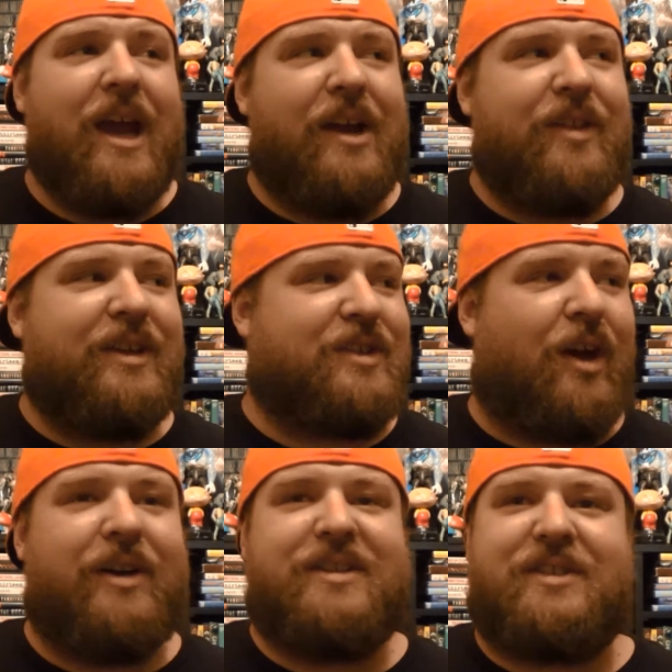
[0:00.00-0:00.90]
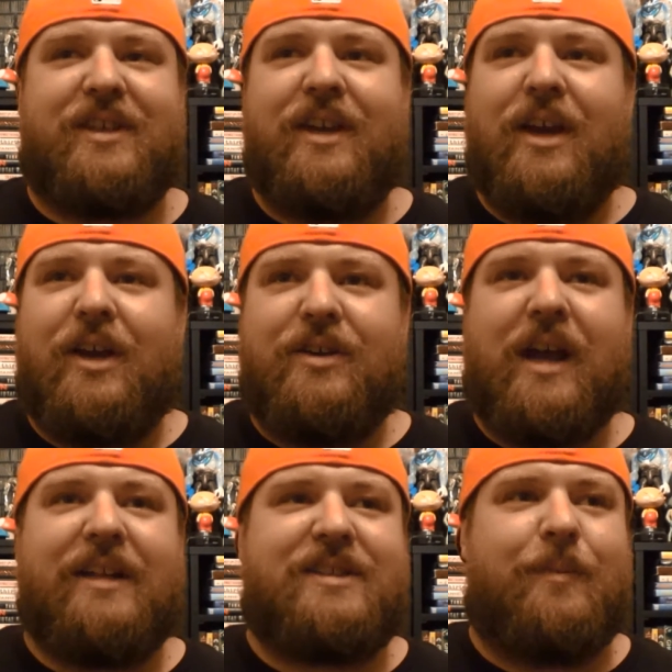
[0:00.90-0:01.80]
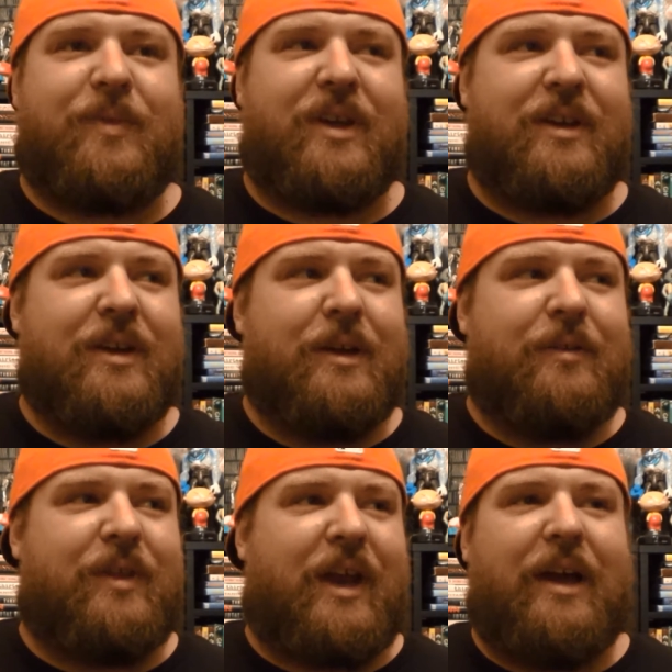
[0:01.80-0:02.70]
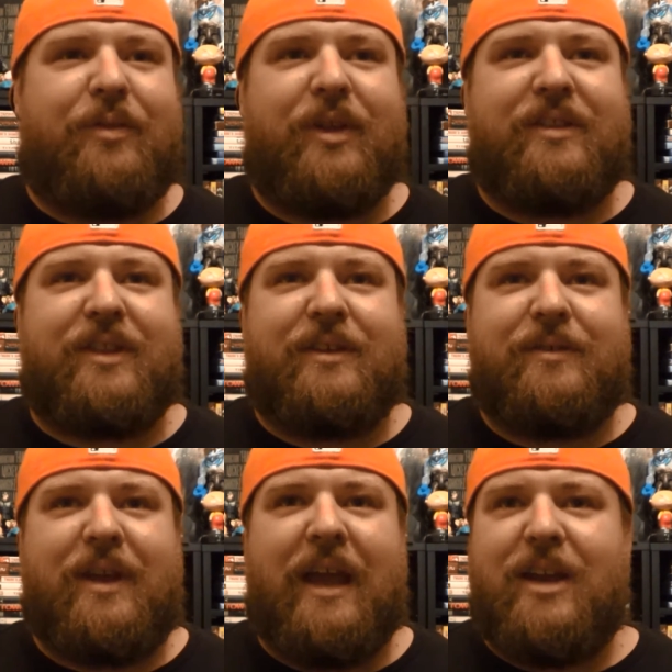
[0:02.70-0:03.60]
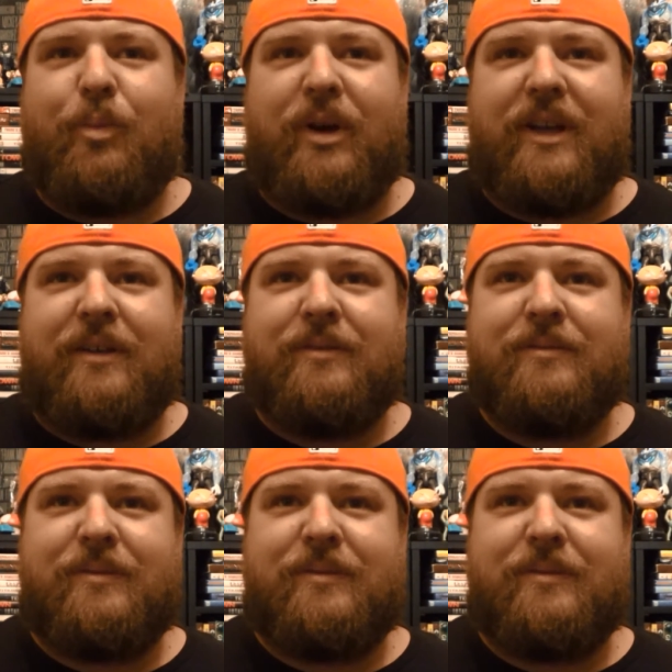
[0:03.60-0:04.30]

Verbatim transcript: And that is honestly not something that I think that anybody